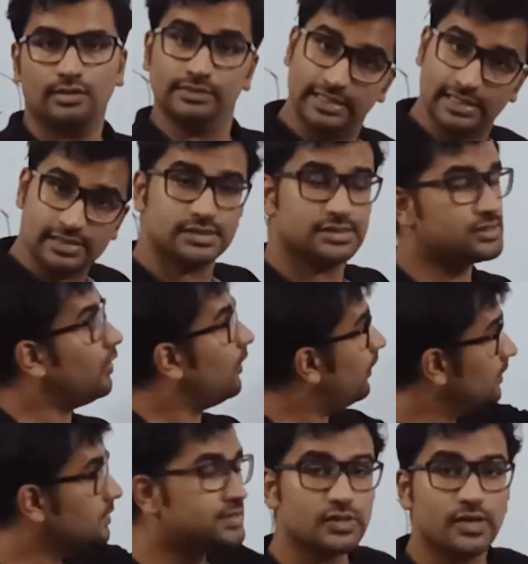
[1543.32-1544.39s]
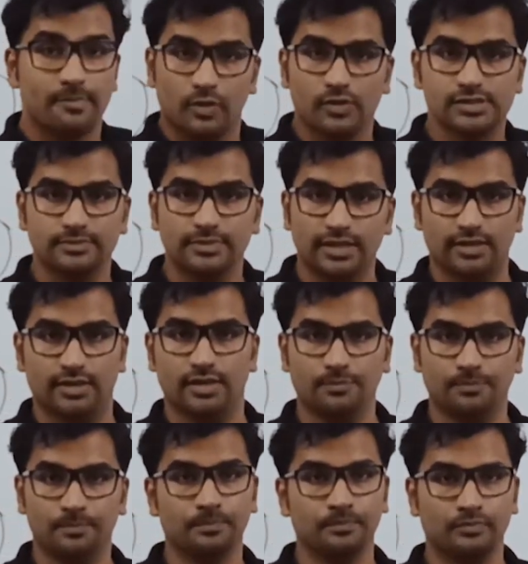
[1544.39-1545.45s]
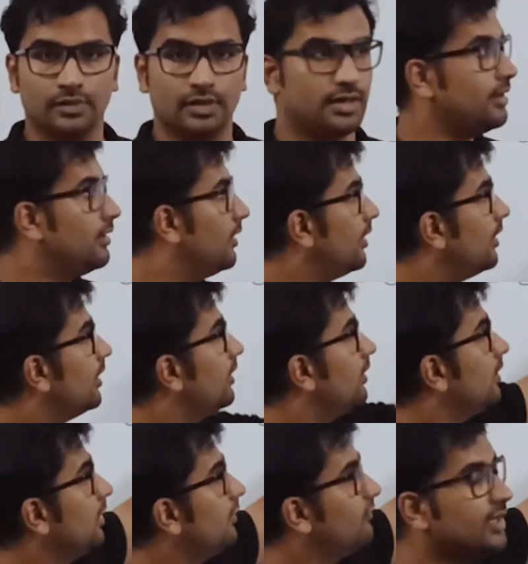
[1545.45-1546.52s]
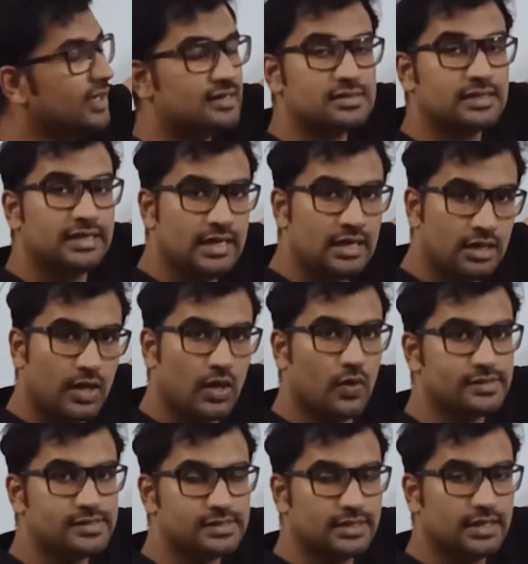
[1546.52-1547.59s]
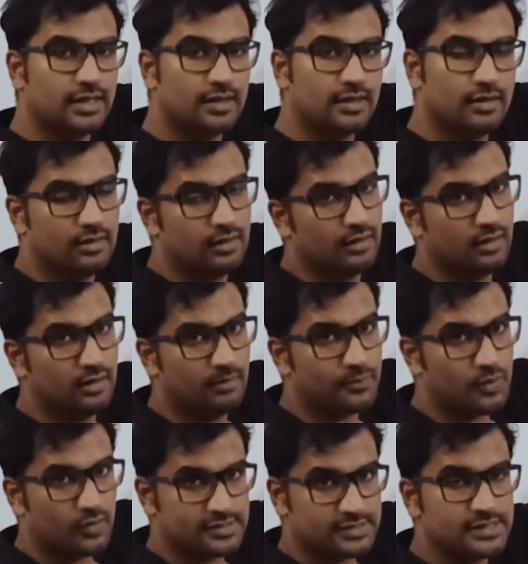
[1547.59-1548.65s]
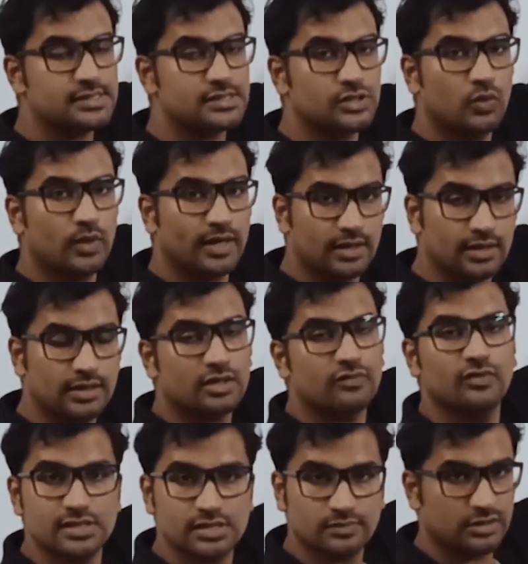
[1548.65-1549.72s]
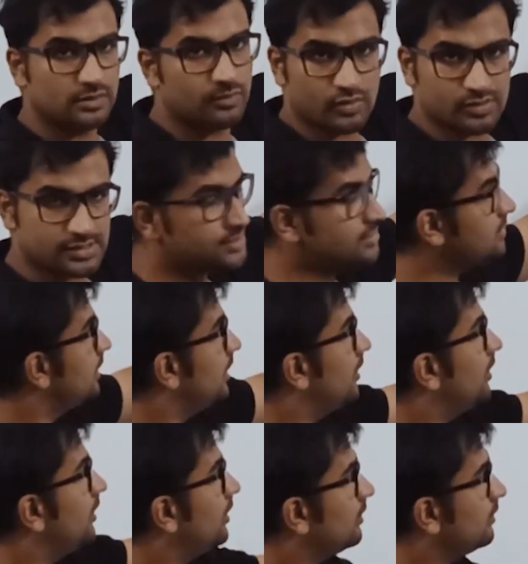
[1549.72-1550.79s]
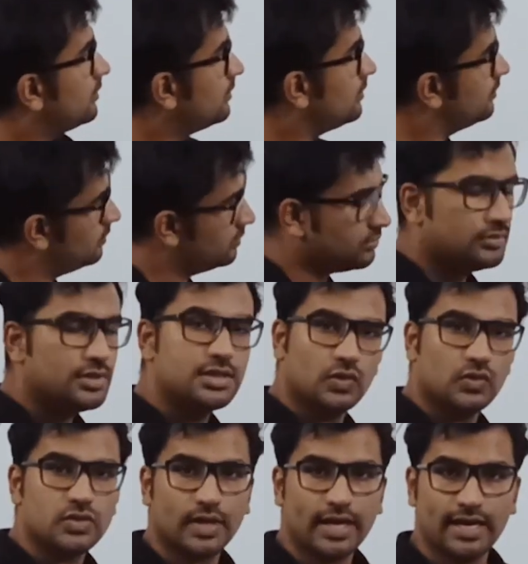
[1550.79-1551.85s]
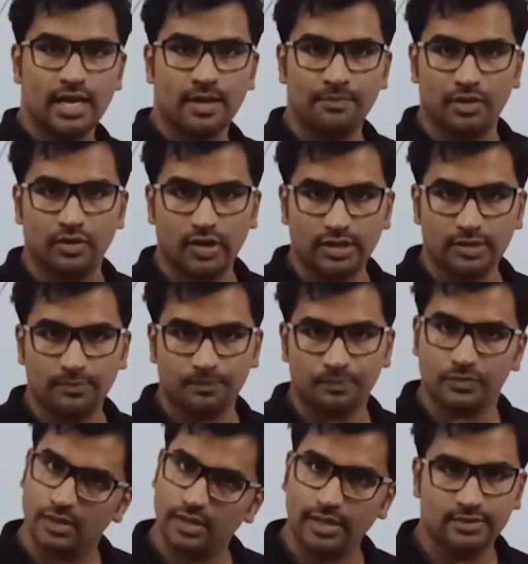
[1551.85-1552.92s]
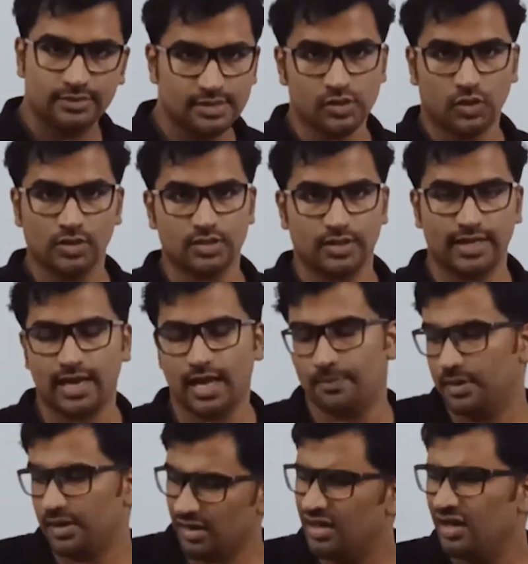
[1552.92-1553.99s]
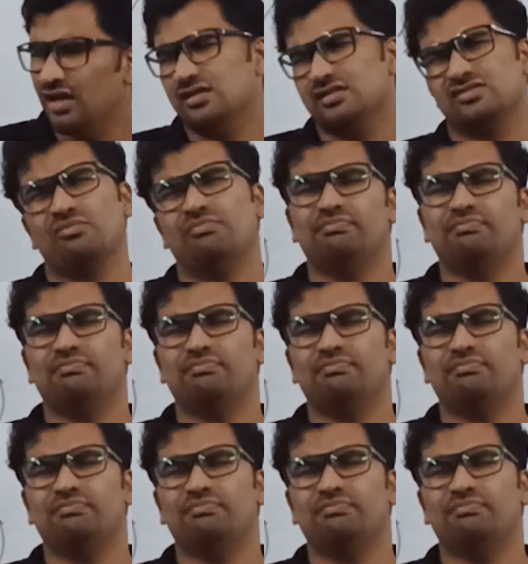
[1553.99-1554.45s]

This also a possibility, no? Right? If there is a heat loss in a process during an irreversible process, this also can happen, right? Right, this also can happen. So